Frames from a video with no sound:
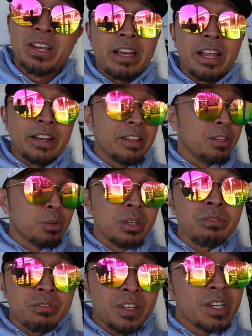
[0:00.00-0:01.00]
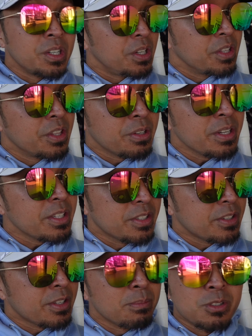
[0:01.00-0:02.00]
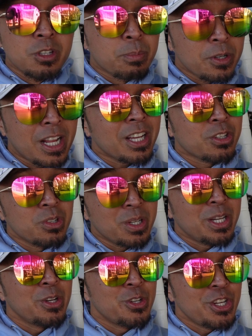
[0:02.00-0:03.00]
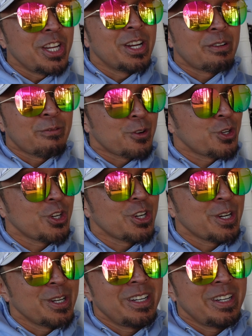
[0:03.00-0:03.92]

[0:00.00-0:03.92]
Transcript: and you can feel there is some supernatural energy here for sure.